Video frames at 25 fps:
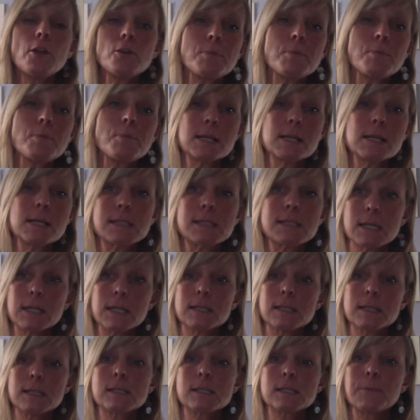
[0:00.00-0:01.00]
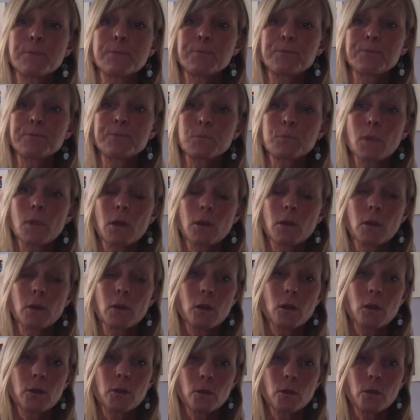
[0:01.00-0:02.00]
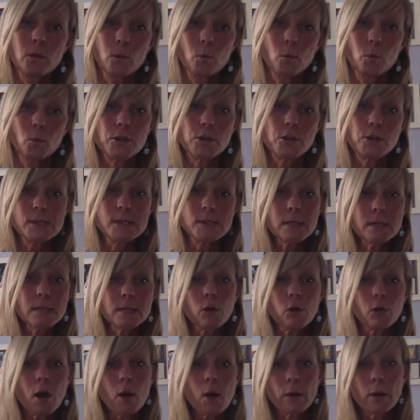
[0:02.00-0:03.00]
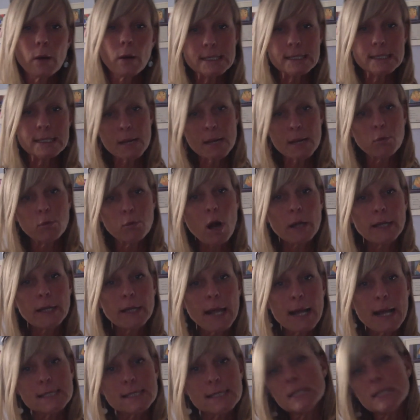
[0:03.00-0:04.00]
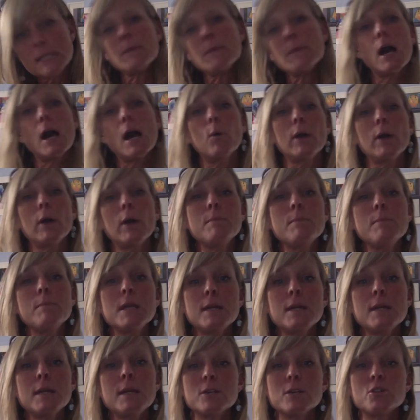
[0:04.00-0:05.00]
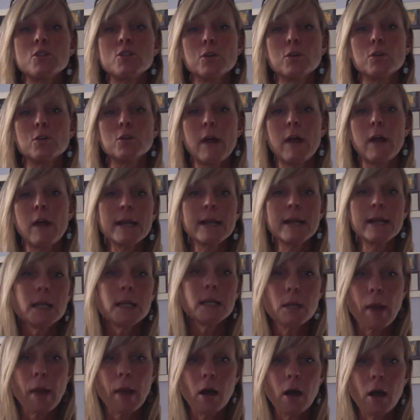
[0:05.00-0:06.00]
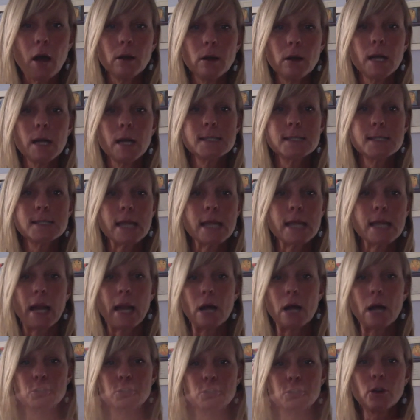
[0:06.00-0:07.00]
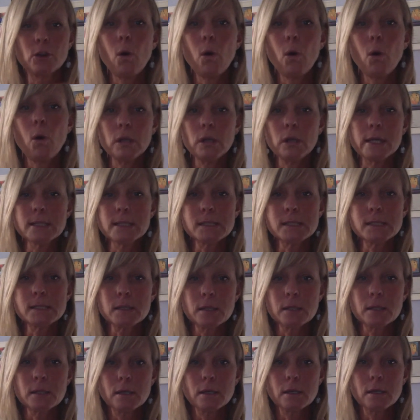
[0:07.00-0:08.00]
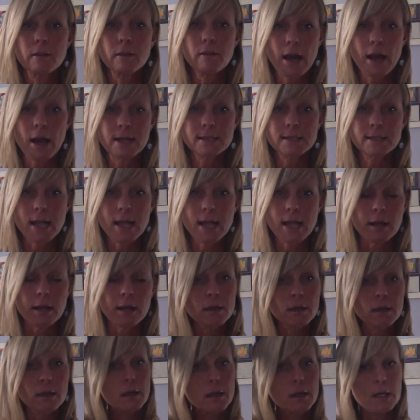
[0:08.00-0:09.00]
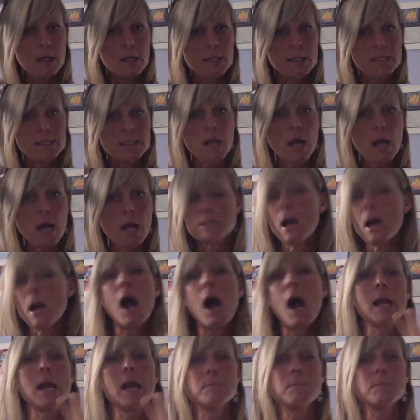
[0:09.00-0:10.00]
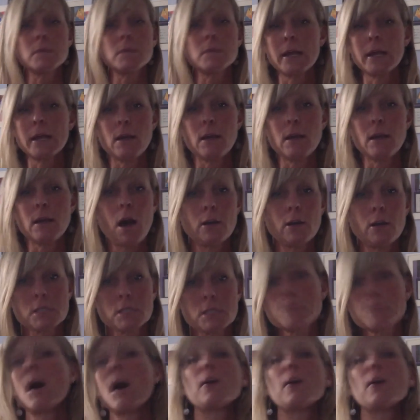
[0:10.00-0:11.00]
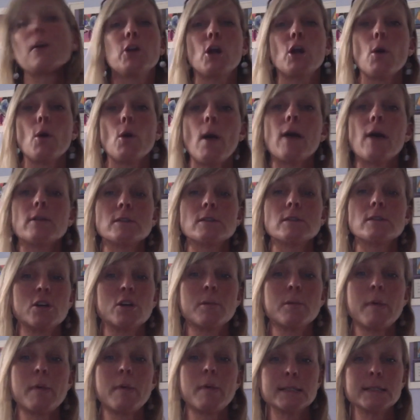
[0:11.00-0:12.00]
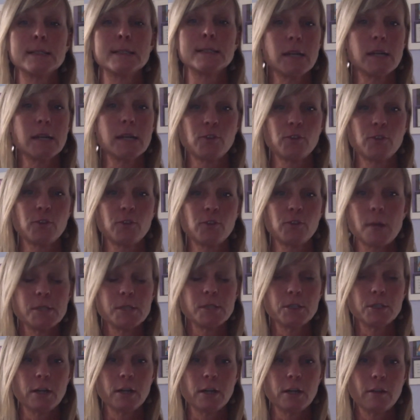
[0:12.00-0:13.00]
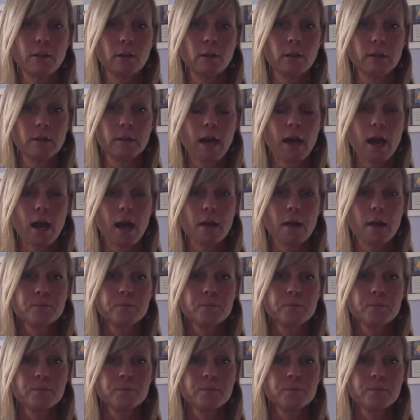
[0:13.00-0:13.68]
piece is, when I say a broadcast email, what I mean is you're writing an email and sending it out to your whole list that day. It's not timed like an autoresponder to go out a certain amount of days after they opt in or anything like that.